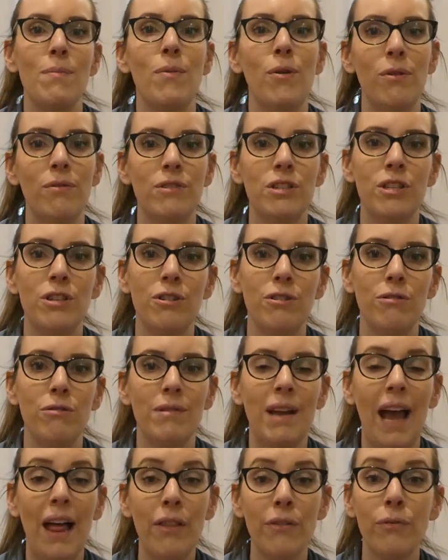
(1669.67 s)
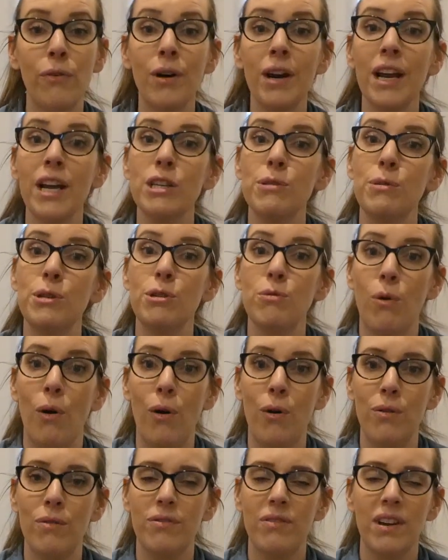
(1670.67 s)
moved to California because we
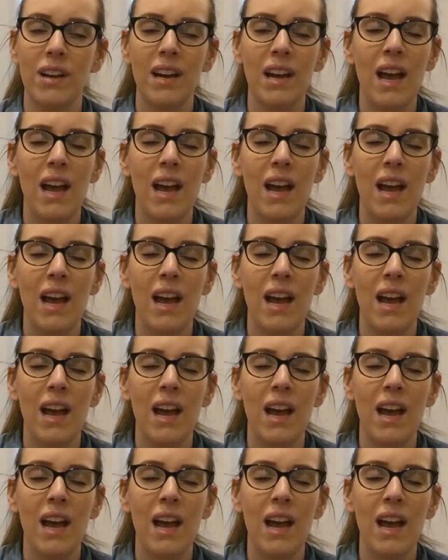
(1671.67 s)
drove.